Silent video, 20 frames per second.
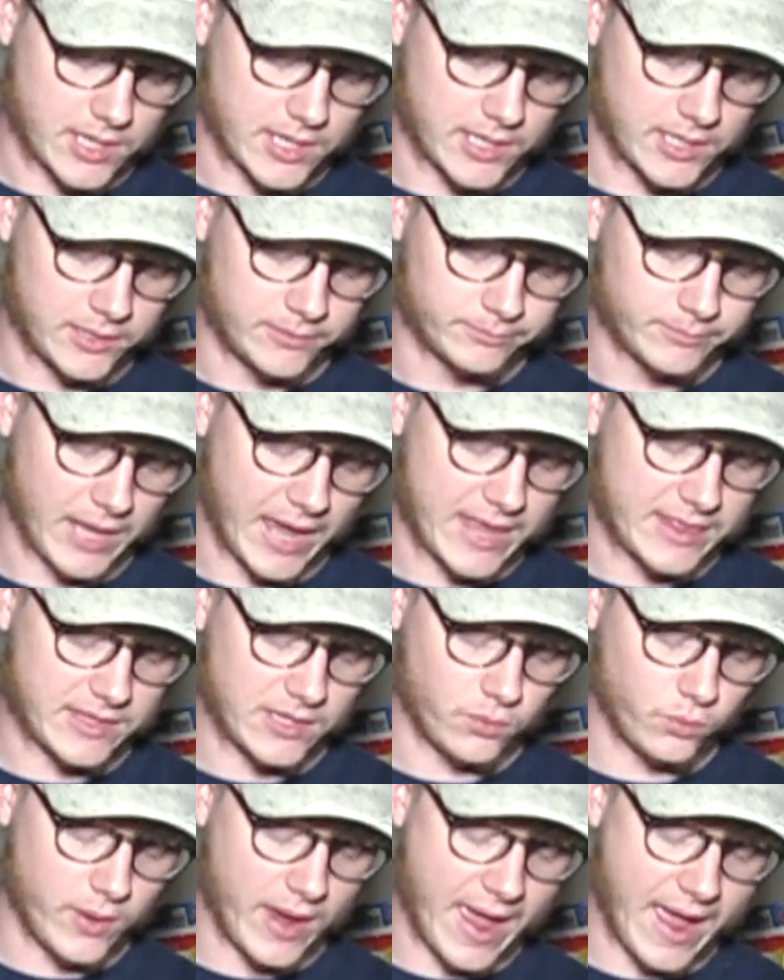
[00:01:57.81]
Um, and
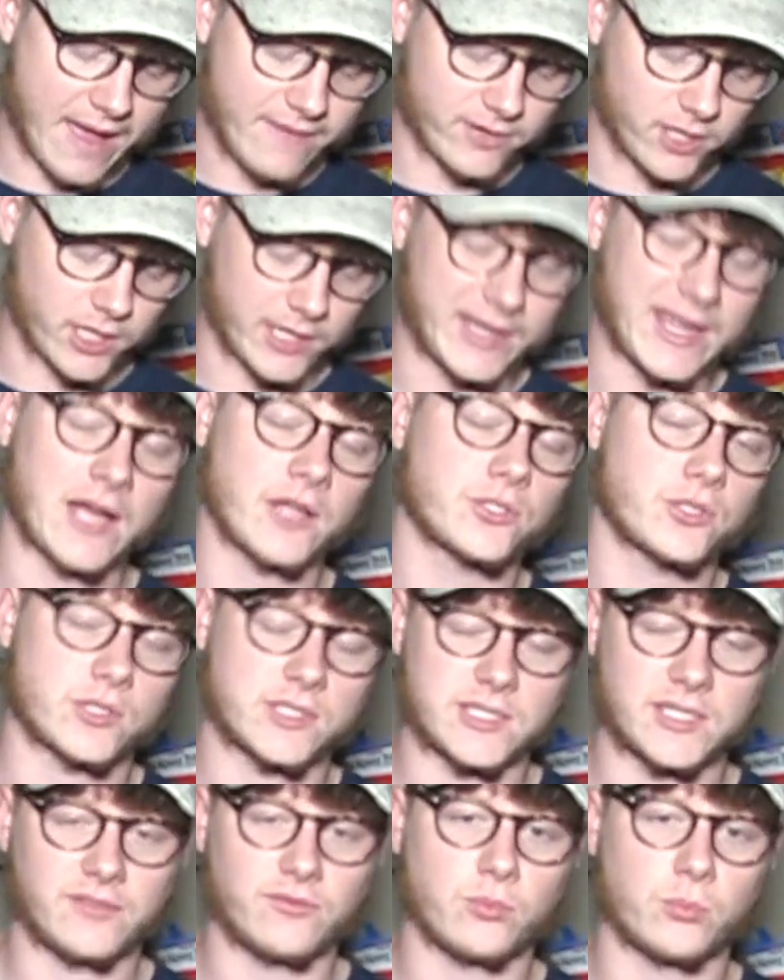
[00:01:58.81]
then we have our accounts
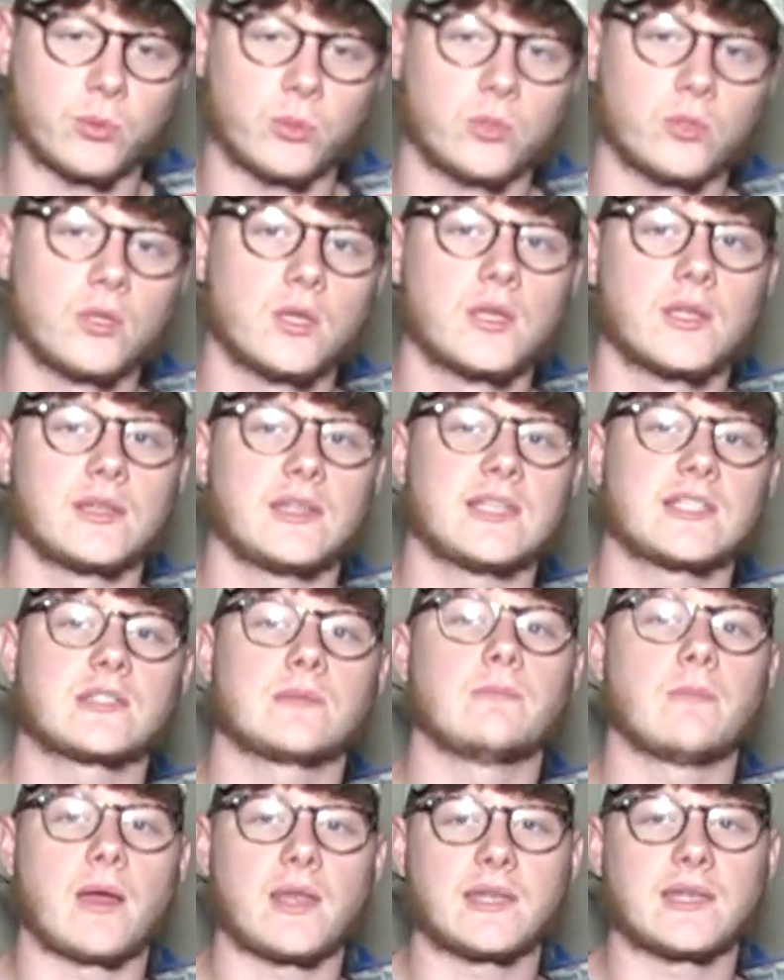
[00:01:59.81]
receivable.
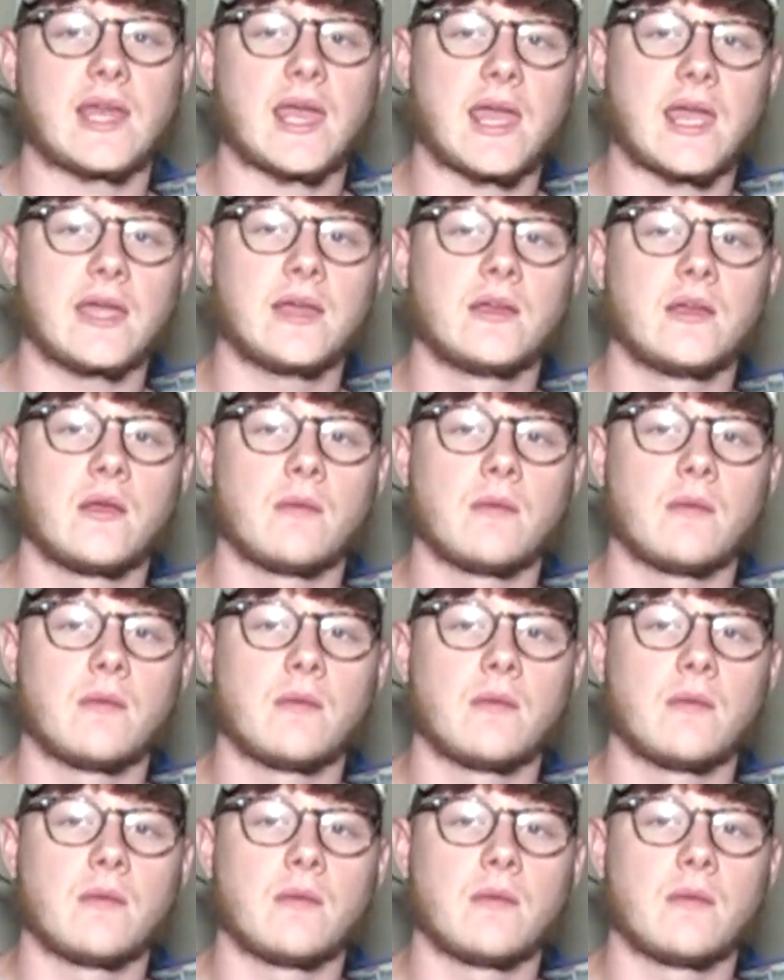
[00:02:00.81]
This Monday,